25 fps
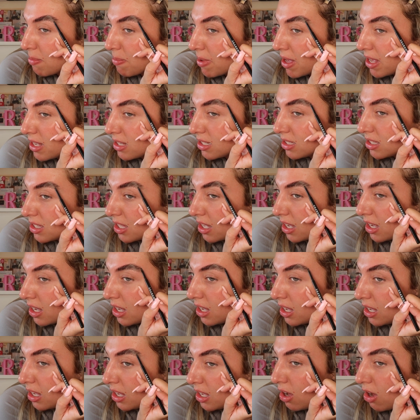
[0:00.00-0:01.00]
bits
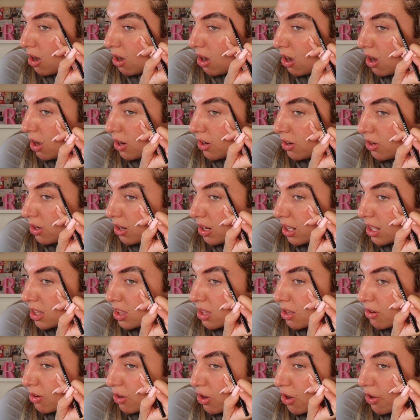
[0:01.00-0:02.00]
that aren't
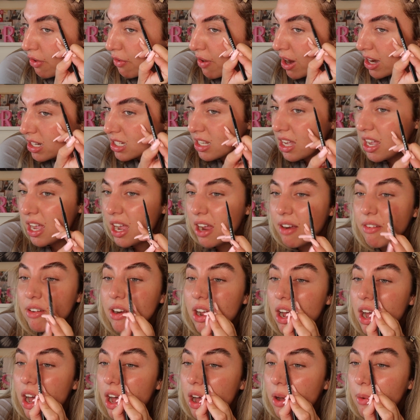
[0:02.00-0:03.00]
in the correct
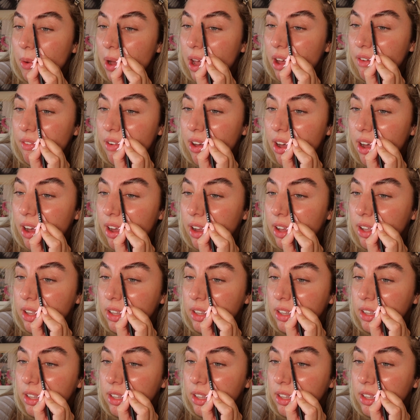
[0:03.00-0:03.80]
area or whatever.